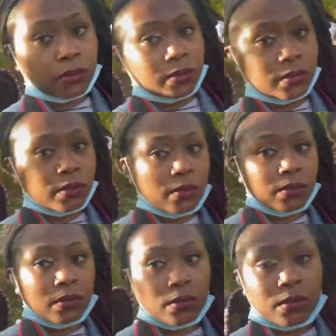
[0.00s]
Well,
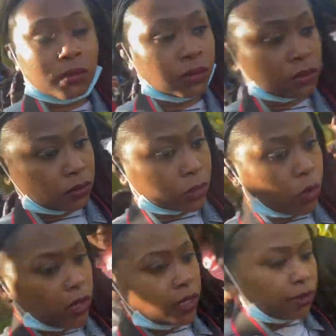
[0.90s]
look.
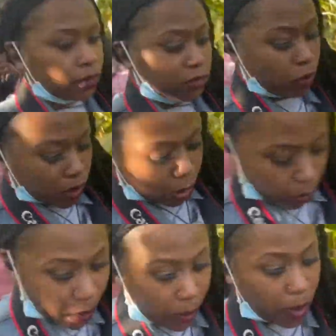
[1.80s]
Corny. So what? Whoa,
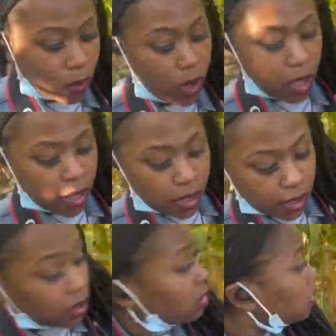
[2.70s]
whoa.
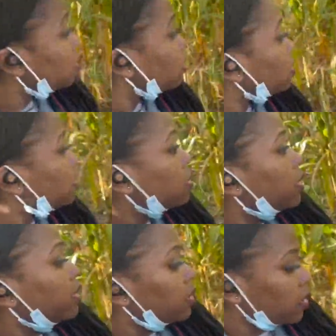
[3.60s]
It's in the
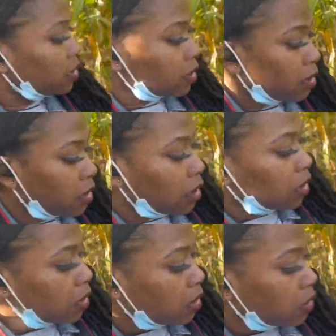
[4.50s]
like we is
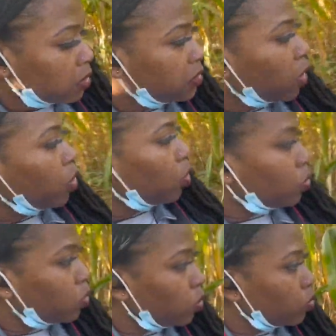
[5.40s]
walking in a letter. So.
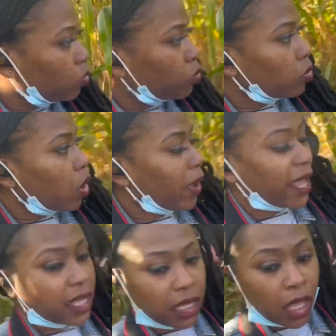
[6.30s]

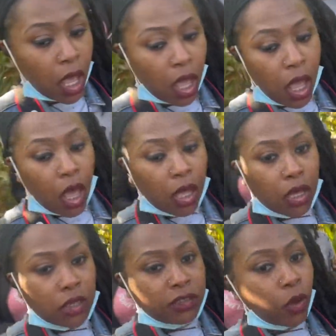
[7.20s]
Okay.
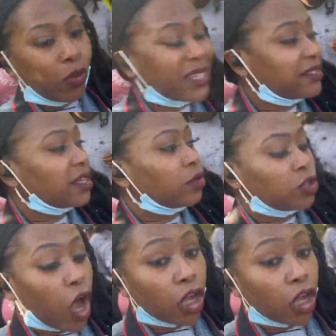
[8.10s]
Oh so what's the y'all